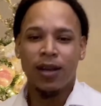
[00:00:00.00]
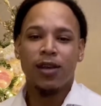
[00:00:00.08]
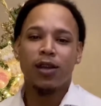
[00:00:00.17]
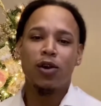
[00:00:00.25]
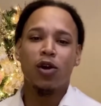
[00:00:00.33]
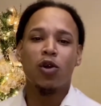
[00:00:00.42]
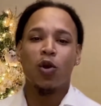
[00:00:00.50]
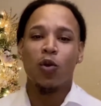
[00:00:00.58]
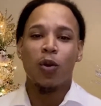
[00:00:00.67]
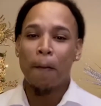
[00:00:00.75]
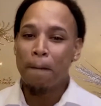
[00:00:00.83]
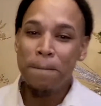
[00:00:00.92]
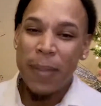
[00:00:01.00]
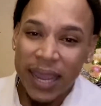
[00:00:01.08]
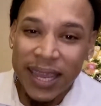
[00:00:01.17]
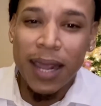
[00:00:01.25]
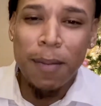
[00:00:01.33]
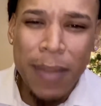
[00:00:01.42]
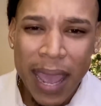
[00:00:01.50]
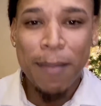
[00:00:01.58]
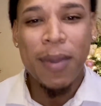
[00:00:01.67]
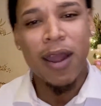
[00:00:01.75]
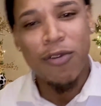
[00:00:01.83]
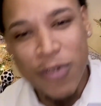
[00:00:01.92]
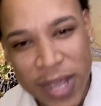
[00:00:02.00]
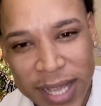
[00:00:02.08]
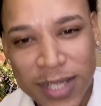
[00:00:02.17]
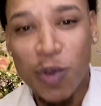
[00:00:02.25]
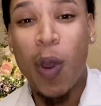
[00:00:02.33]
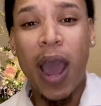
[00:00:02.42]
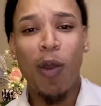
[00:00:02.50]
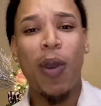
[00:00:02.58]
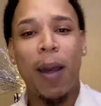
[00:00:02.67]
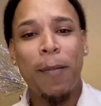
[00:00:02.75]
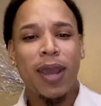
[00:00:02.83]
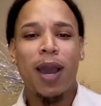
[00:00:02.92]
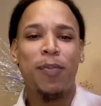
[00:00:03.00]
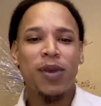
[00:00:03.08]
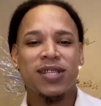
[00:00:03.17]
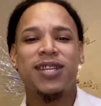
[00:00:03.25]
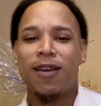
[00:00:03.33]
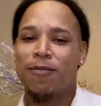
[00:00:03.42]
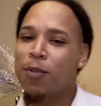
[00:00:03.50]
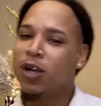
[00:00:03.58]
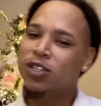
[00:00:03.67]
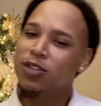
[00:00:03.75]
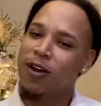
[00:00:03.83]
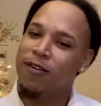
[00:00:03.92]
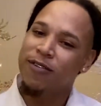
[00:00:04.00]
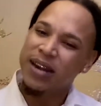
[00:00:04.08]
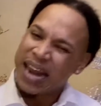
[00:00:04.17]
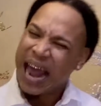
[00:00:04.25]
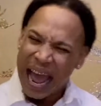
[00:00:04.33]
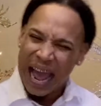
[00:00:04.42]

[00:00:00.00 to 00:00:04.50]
You don't know, making memories. Wagwan, big up yourself, much love. Rah!